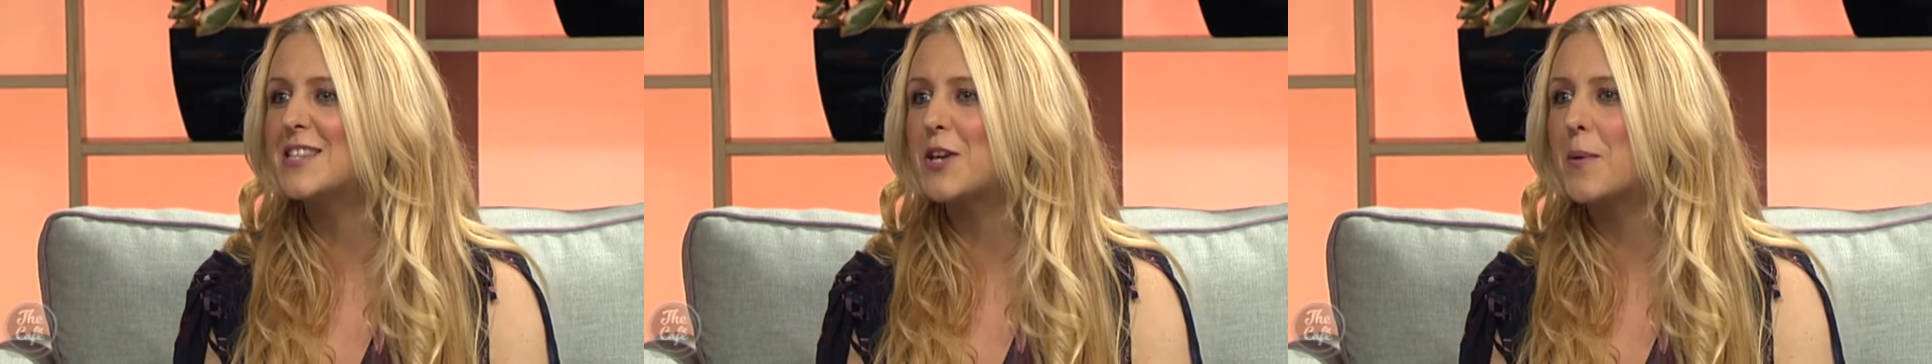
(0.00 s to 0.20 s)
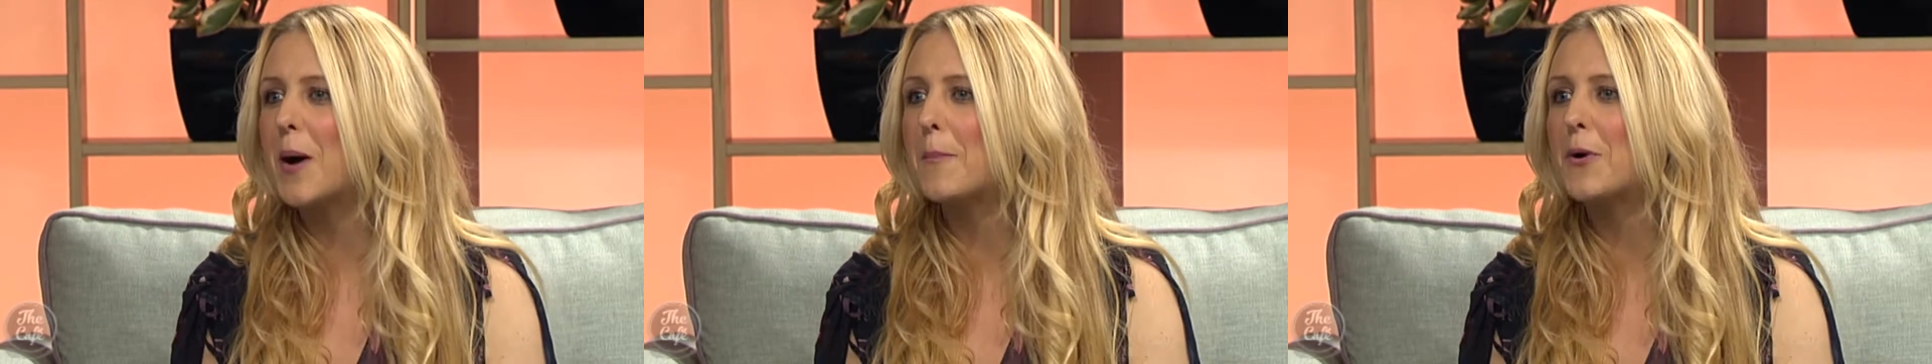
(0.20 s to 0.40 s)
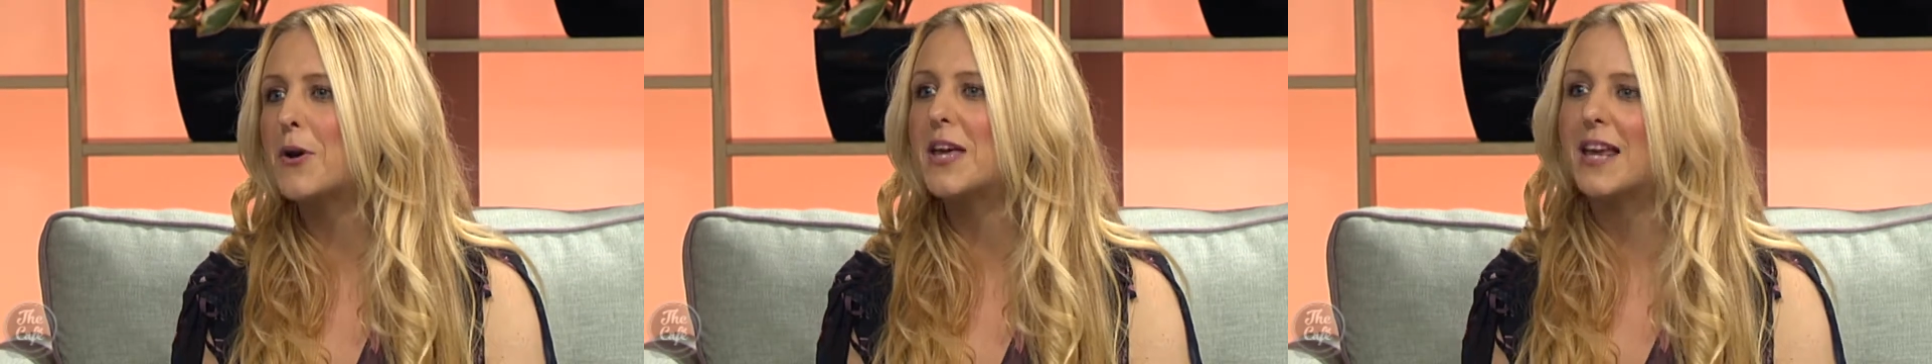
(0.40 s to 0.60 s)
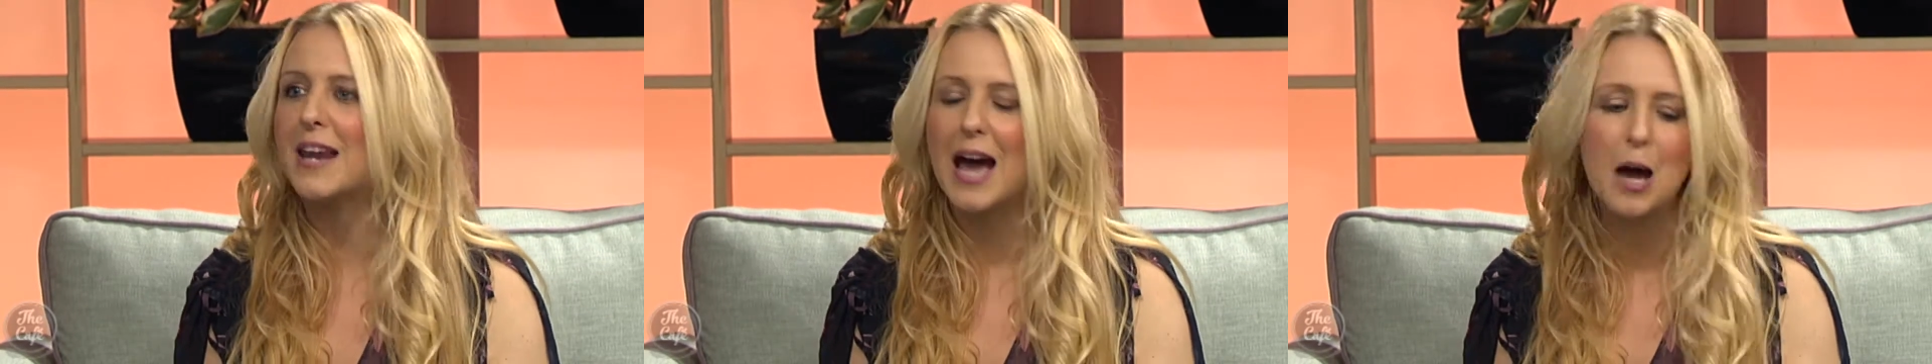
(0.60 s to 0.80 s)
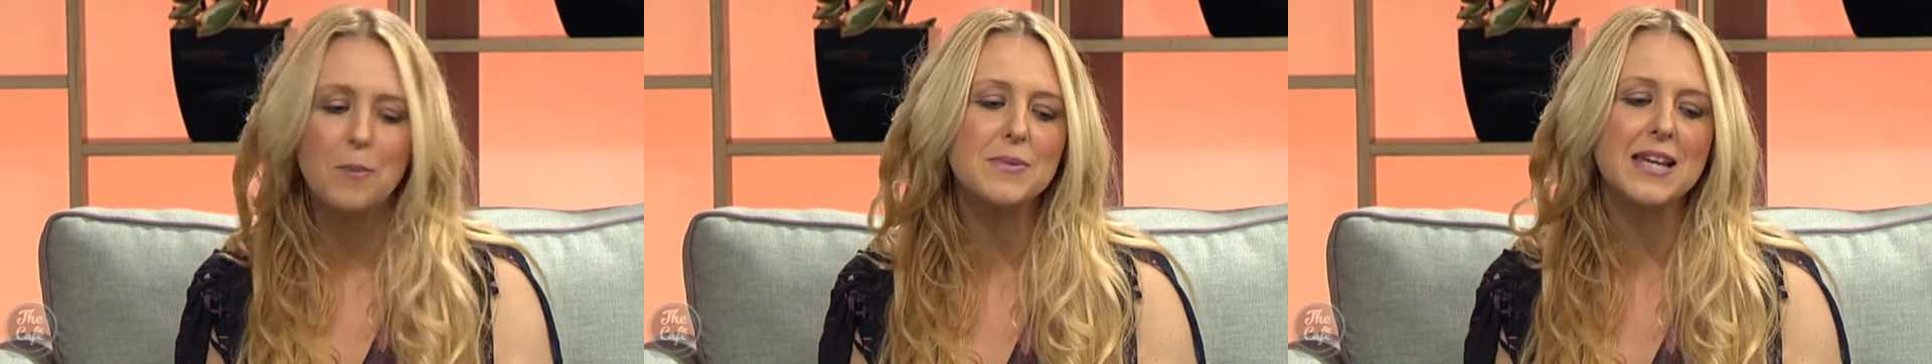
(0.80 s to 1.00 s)
So our body can
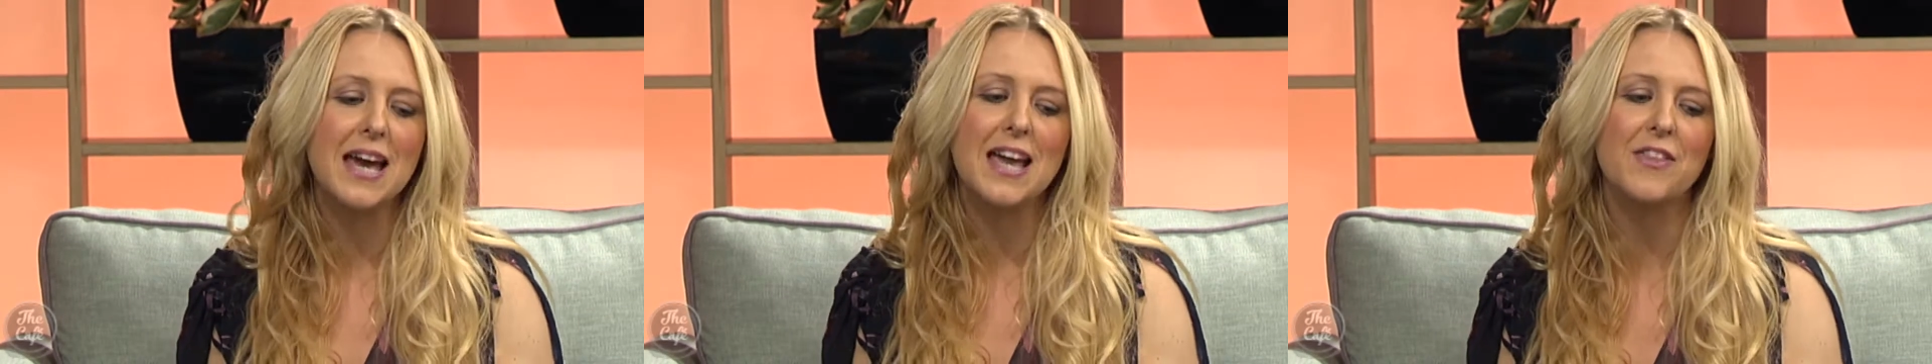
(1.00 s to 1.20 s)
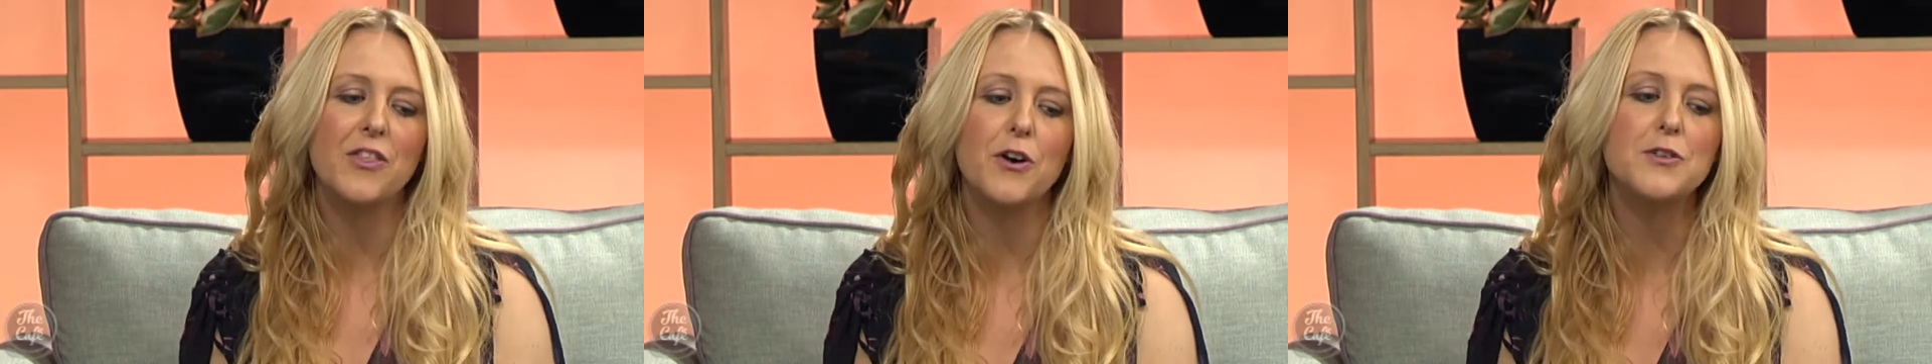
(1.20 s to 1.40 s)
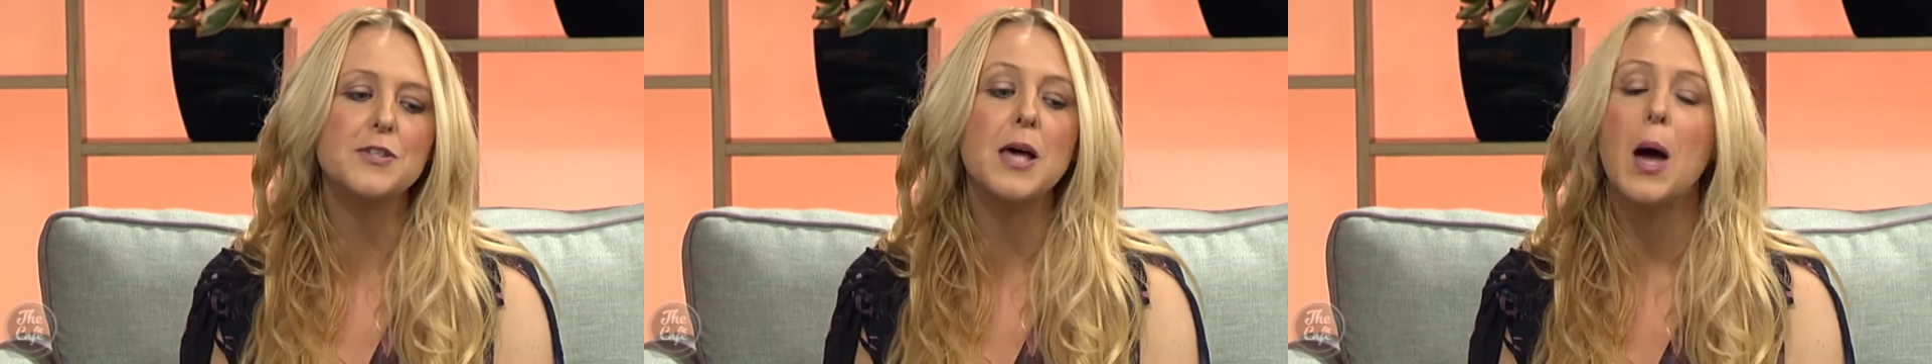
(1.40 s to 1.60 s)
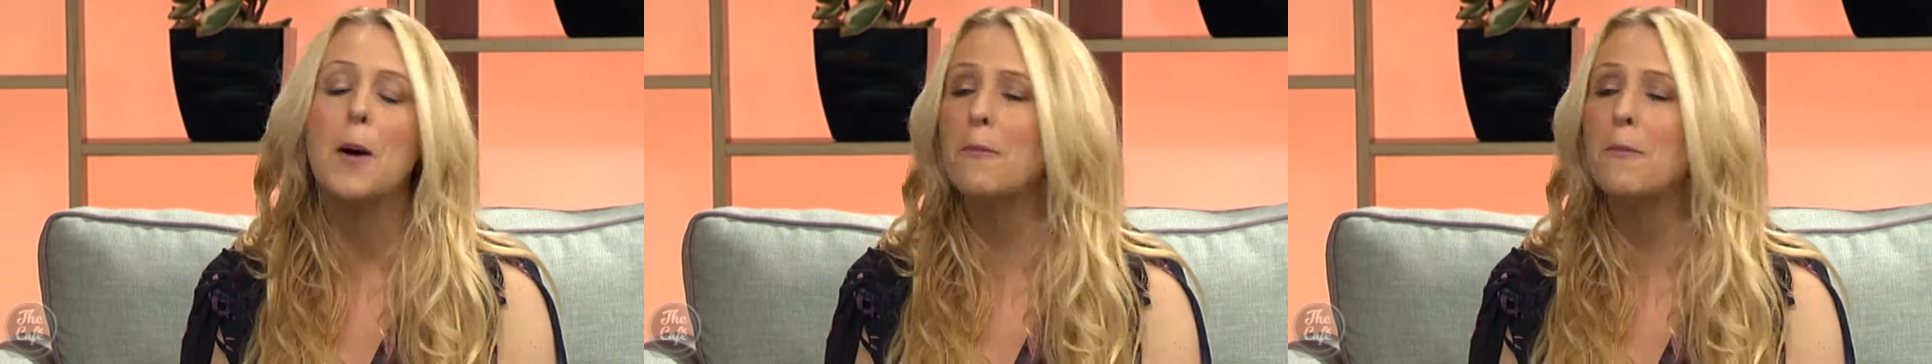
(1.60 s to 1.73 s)
uptake those